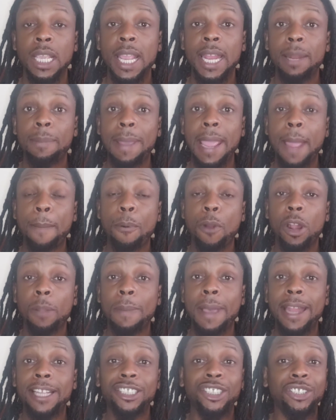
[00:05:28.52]
And the bad part
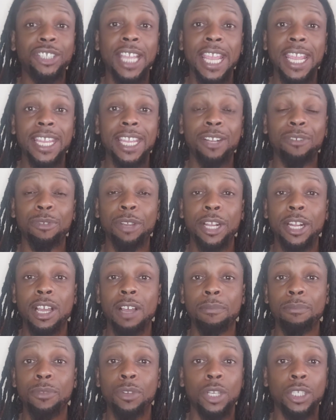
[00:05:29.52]
about it is you can't get rid
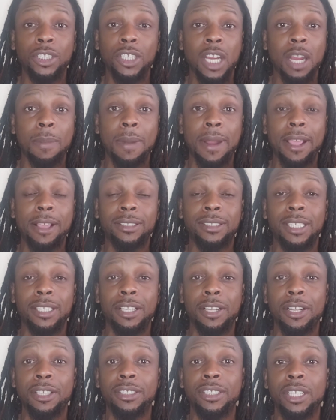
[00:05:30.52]
of them because everybody else sees
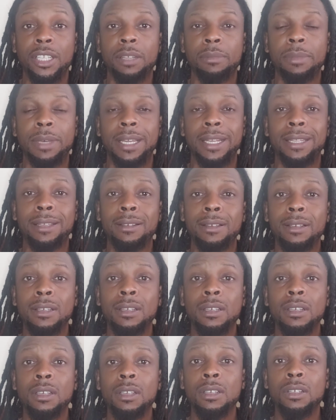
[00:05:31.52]
that they're stealing money.
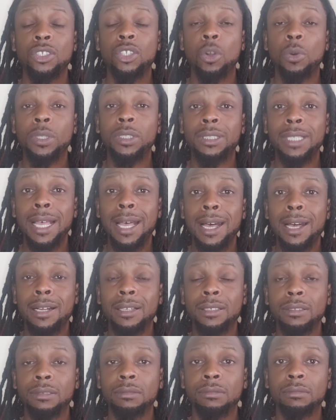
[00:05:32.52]
So we're
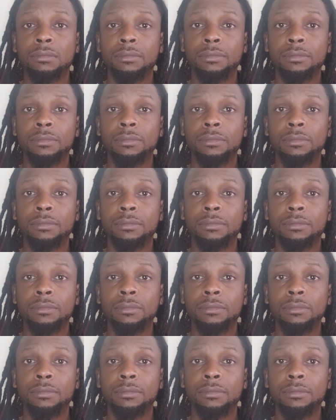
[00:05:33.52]
stuck.